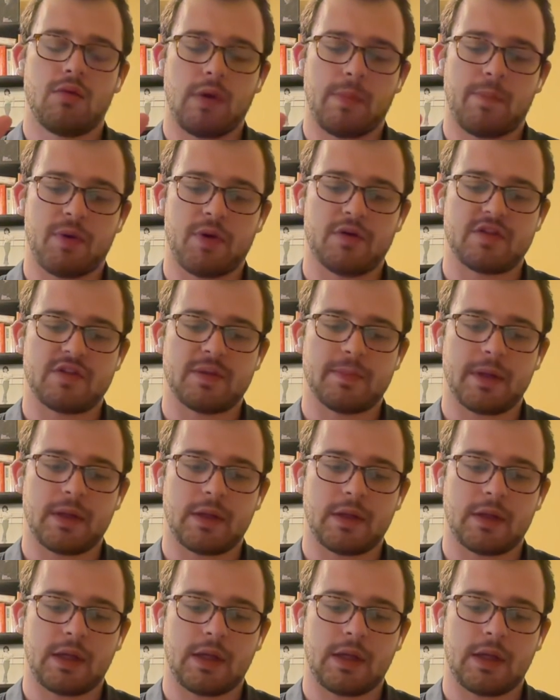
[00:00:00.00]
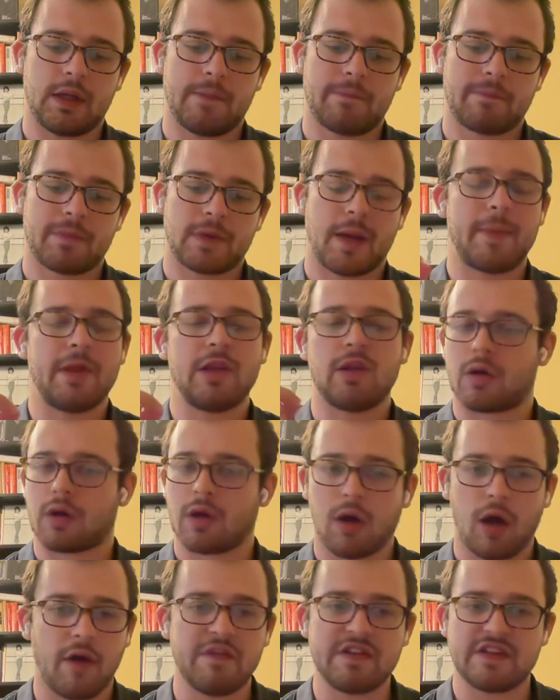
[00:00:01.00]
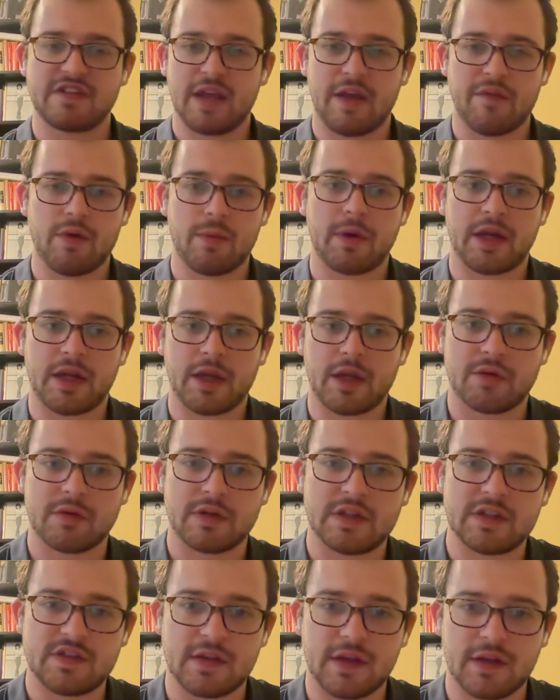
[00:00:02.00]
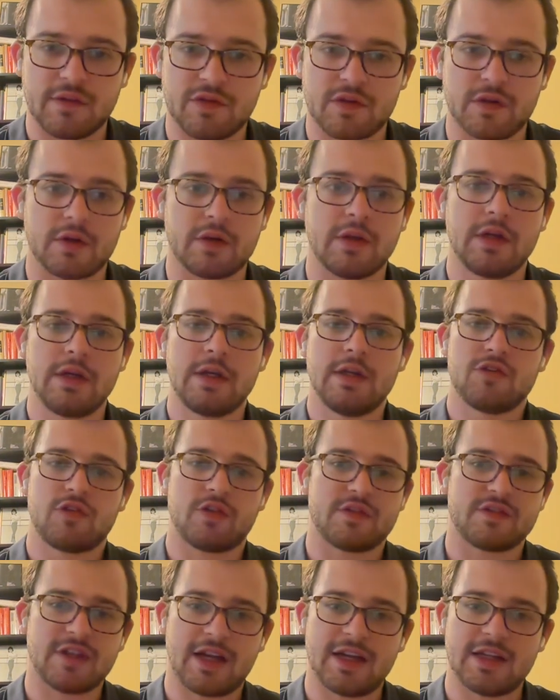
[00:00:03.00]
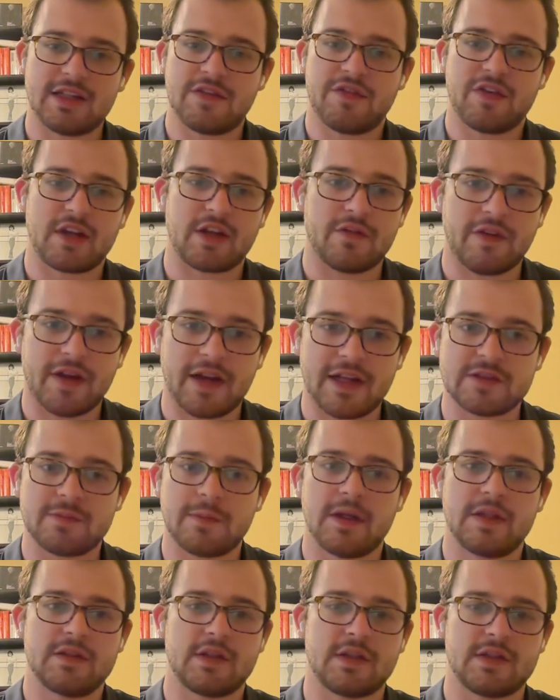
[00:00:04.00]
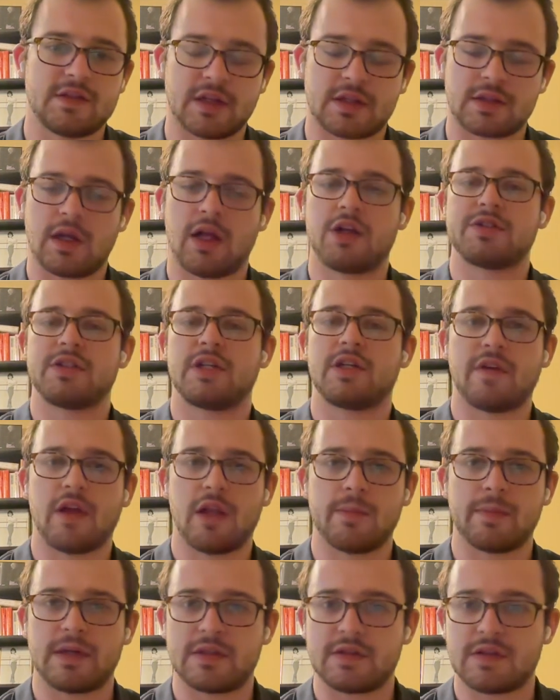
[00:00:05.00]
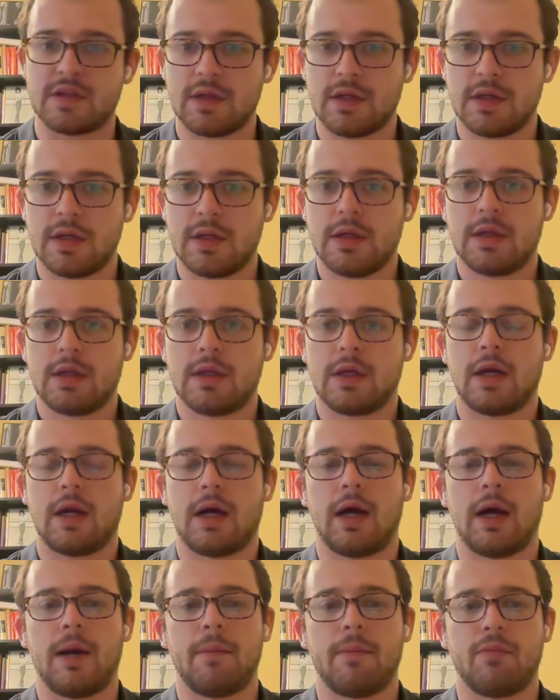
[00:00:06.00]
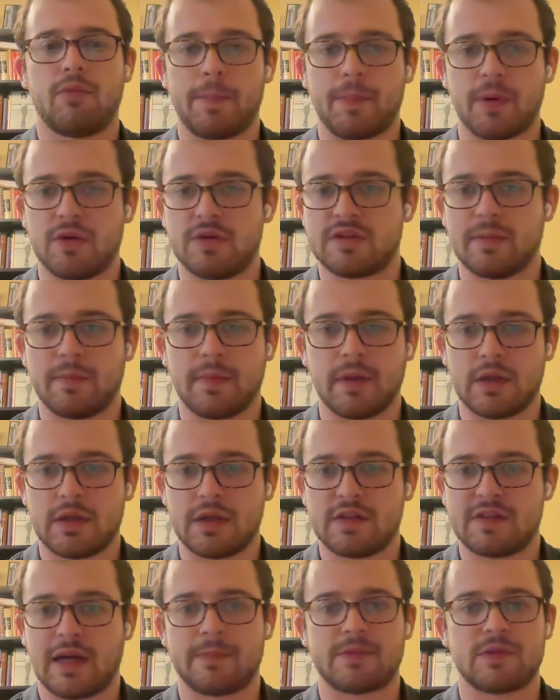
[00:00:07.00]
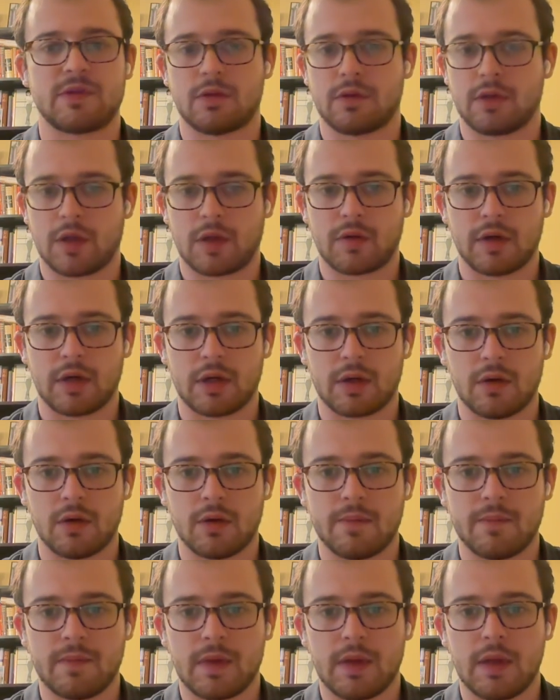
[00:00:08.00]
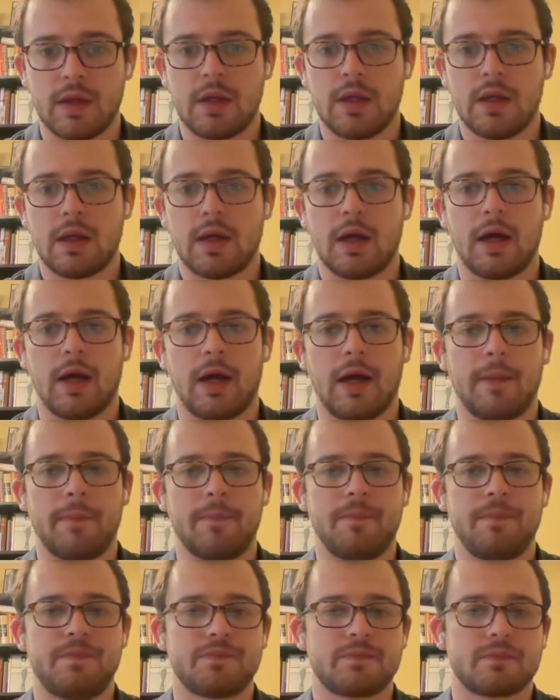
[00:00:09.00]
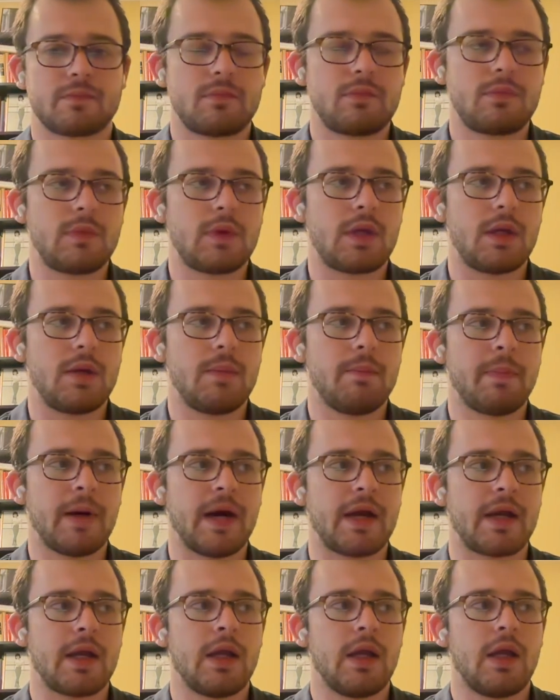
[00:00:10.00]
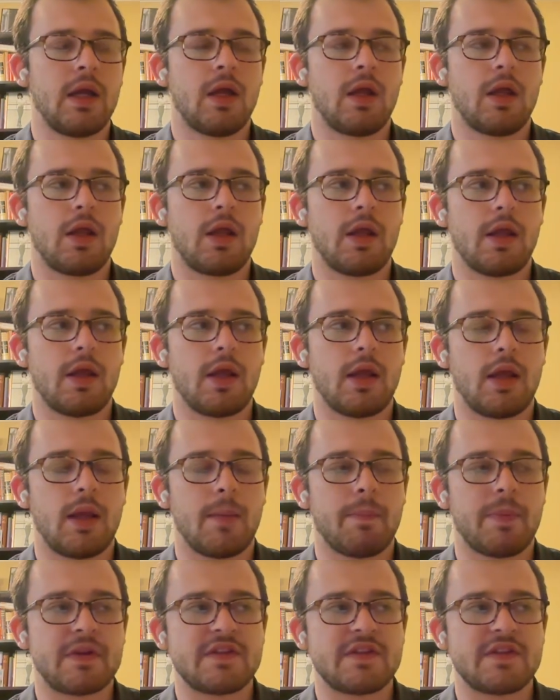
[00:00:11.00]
reproducibility. I mean, look, obviously everybody agrees that for sort of scientific advancement and technology development, reproducibility is absolutely critical. But in